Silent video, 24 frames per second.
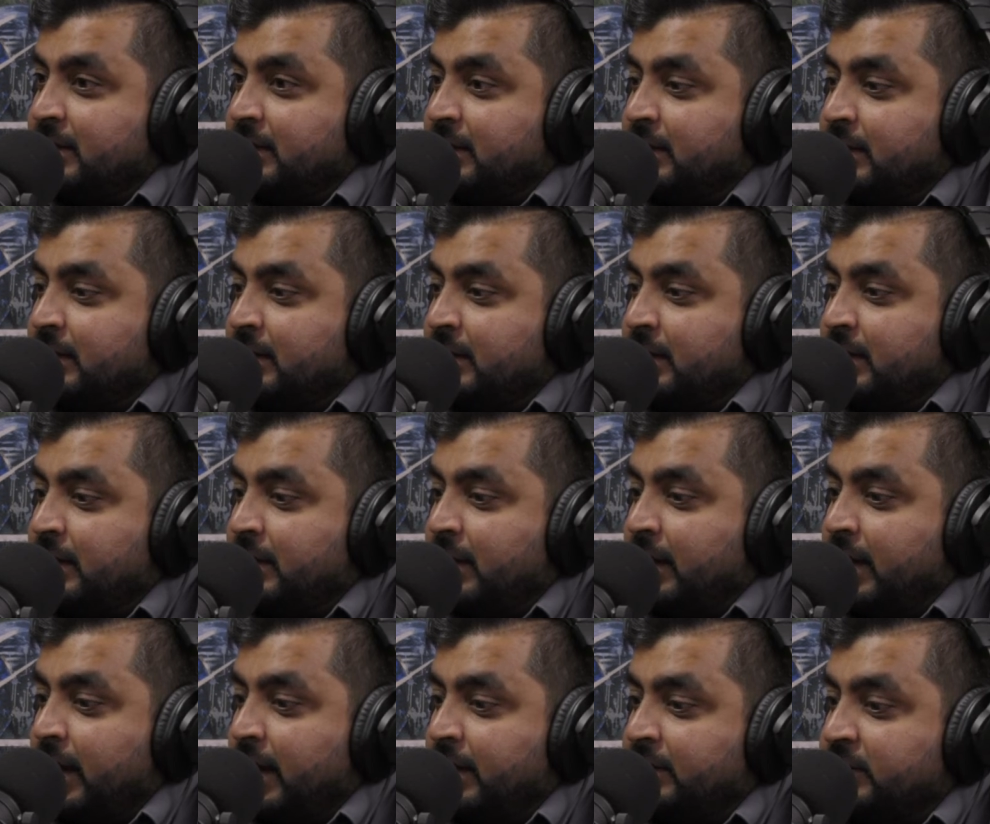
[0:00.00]

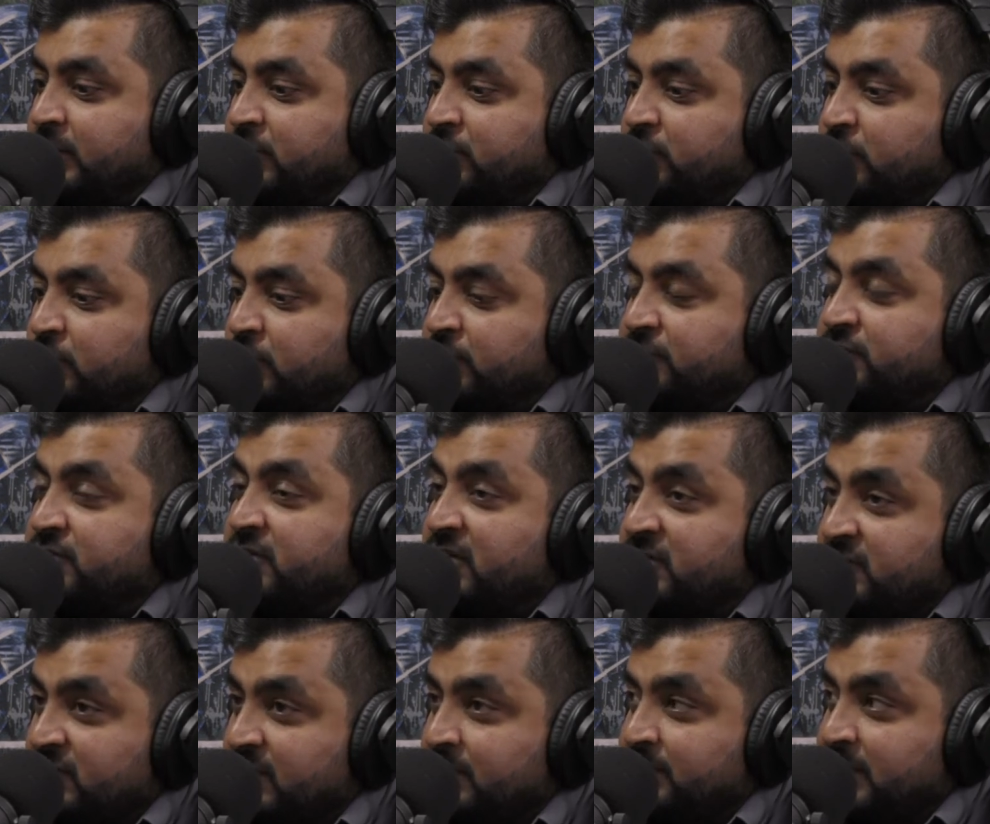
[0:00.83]
and the sort of
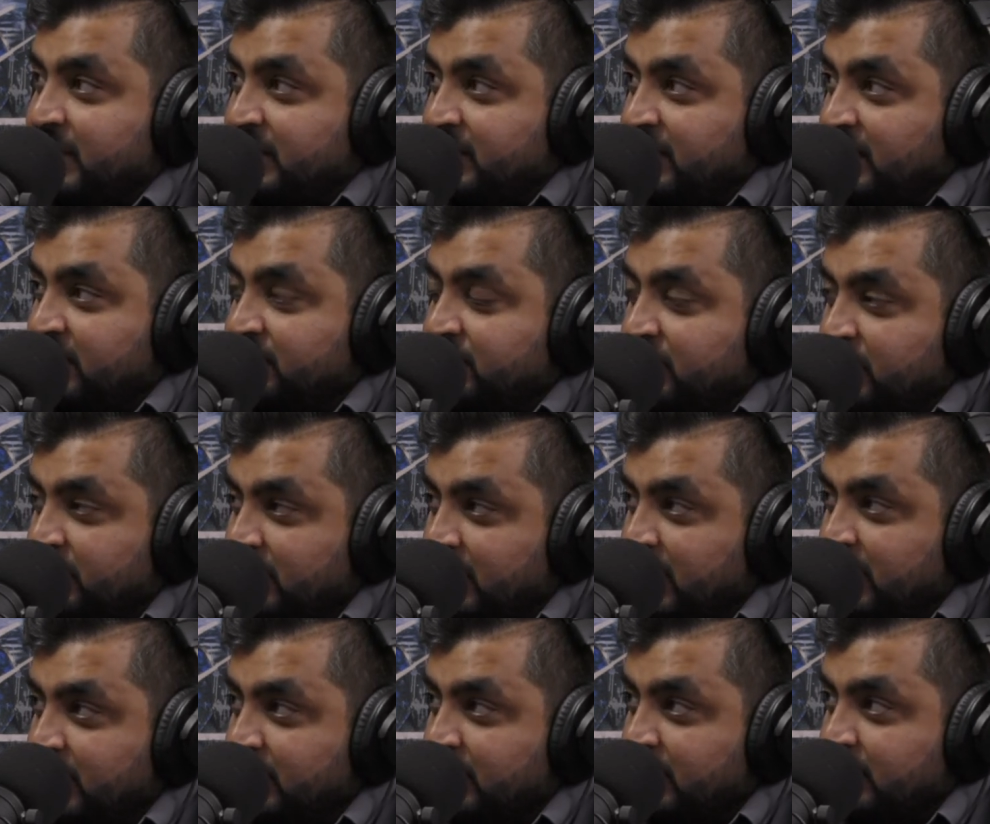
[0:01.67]
system that they've
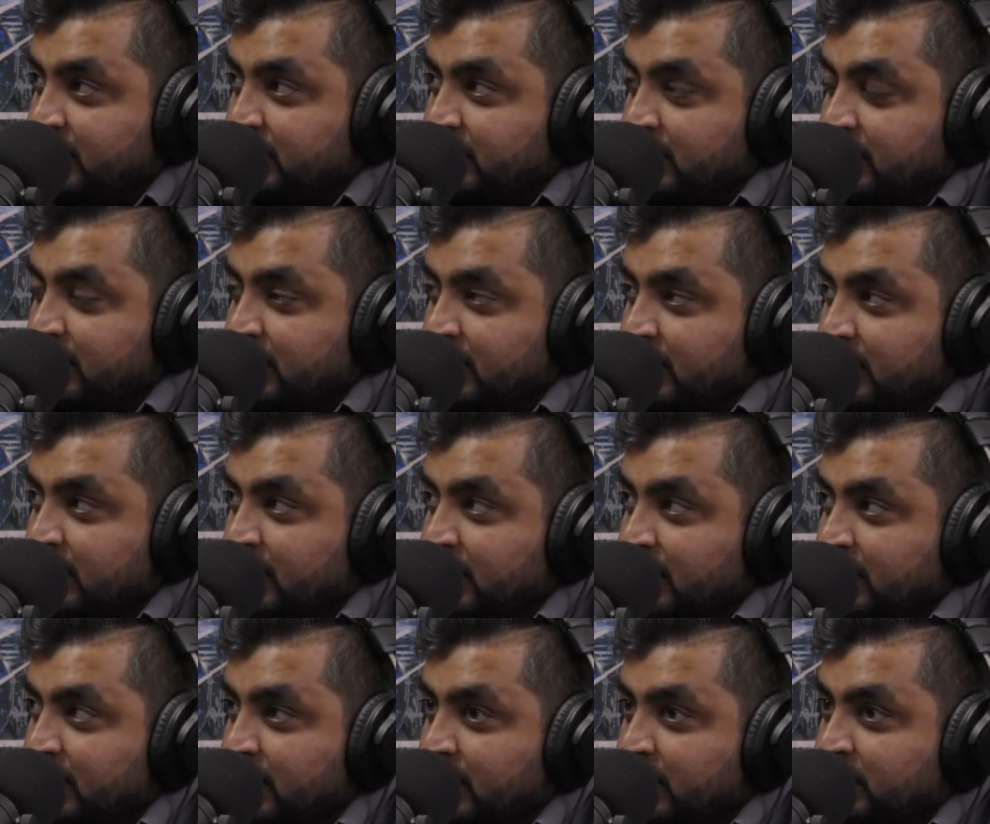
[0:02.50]
created
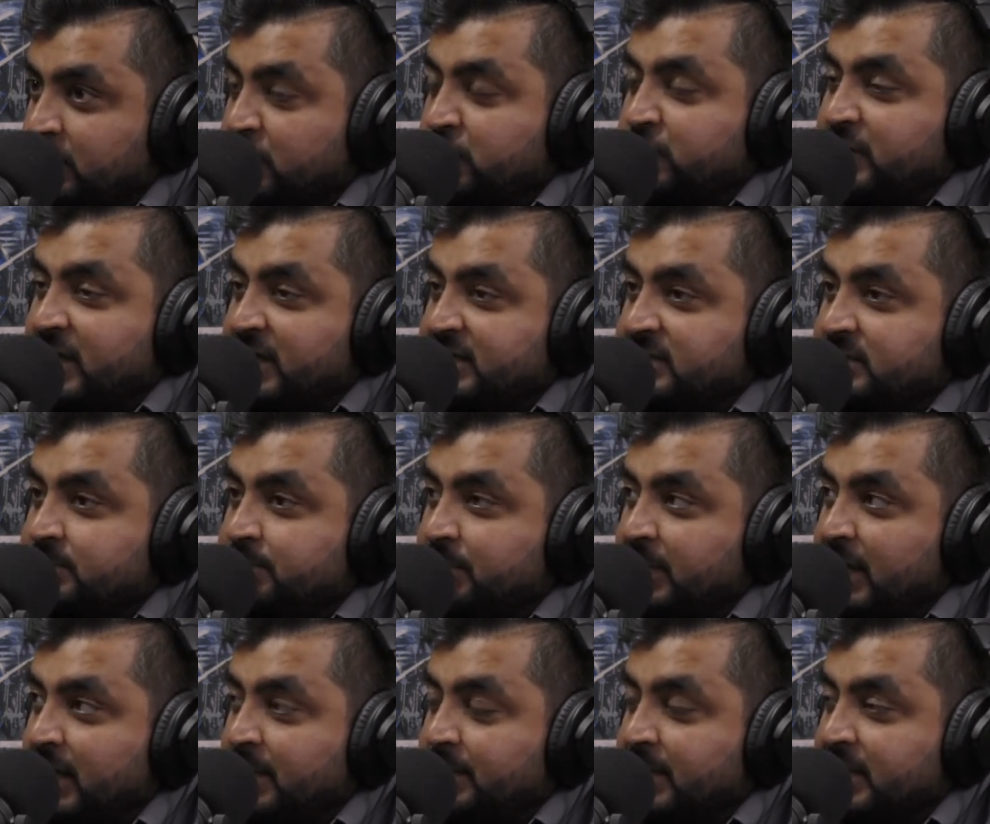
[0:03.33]
to test
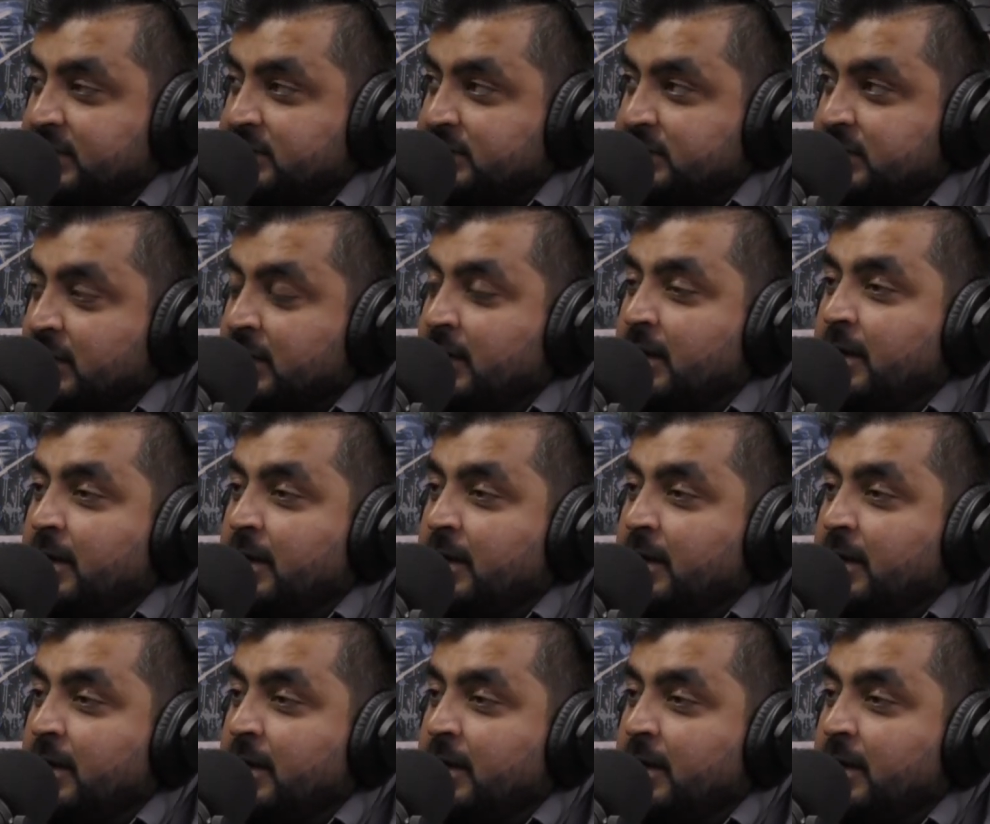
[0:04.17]
BMS